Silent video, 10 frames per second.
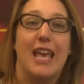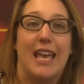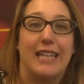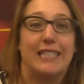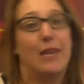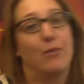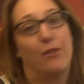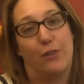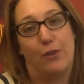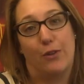And some
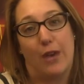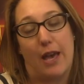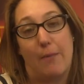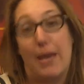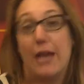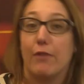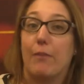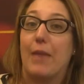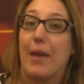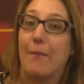of you may
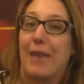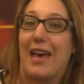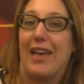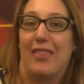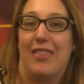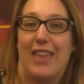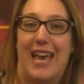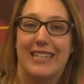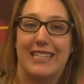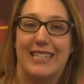remember
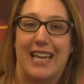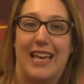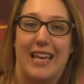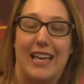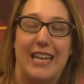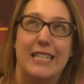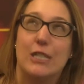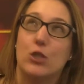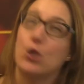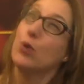that
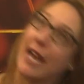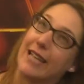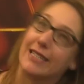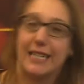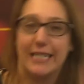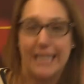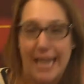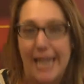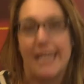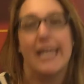in
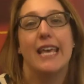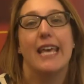2010,